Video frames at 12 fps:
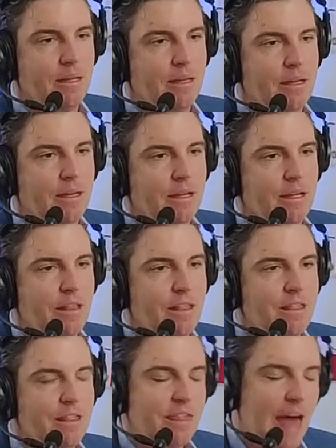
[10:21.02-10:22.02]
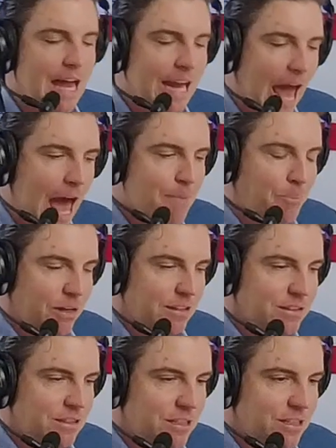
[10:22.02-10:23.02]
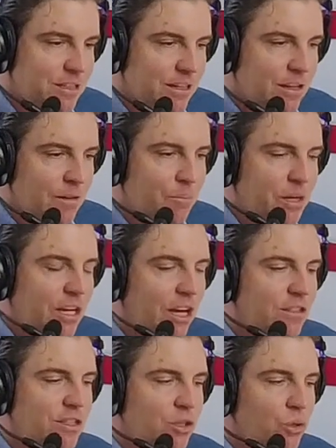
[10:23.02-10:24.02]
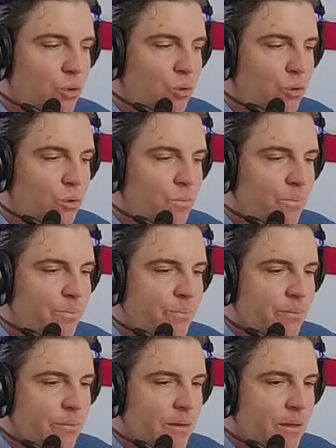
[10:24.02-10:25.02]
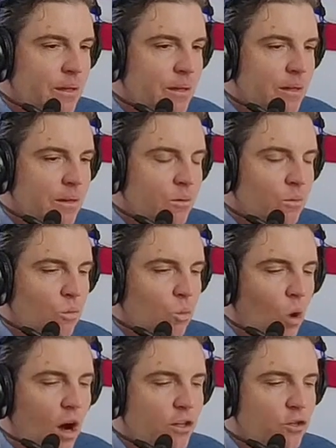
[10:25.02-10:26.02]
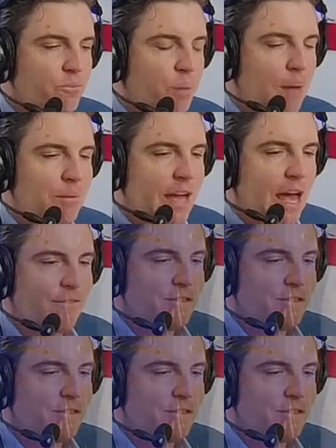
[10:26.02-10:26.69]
no, that happens because you, one, you probably have